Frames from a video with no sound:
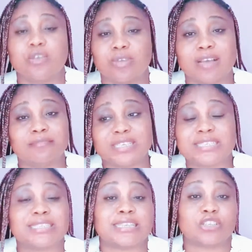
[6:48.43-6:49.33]
You can
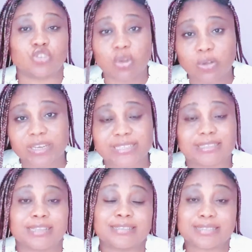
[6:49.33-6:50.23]
mix it as a
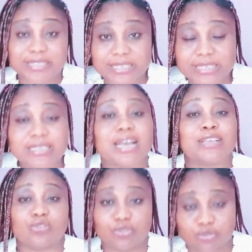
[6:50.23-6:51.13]
chocolate, as tea,
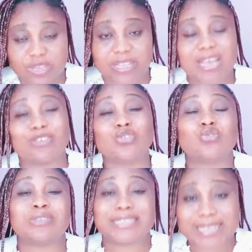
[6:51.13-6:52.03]
and you drink. And
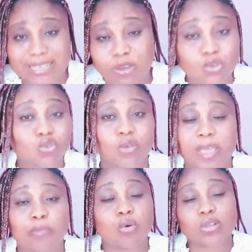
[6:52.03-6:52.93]
also tea also
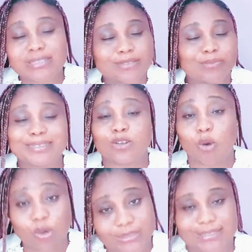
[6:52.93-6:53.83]
help. Something
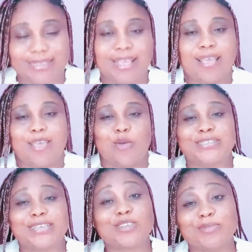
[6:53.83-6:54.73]
hot.
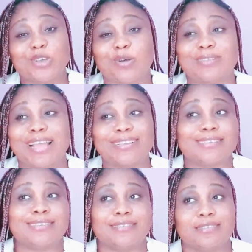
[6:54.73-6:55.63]
When you take something hot,
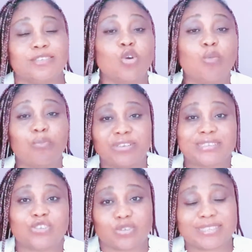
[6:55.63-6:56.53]
like the whole body
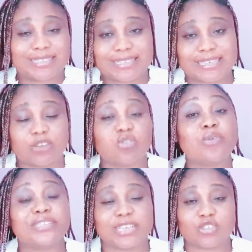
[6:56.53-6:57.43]
is just ginger. No,
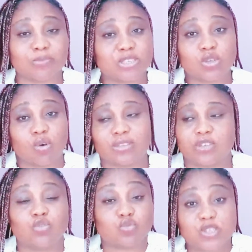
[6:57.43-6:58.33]
when you take something hot,
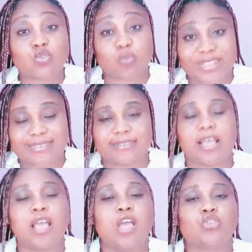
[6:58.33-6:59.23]
or you'll be
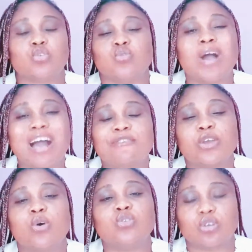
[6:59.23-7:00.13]
sweating, so you have
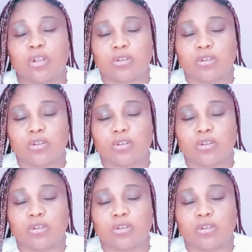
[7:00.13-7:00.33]
a whole lot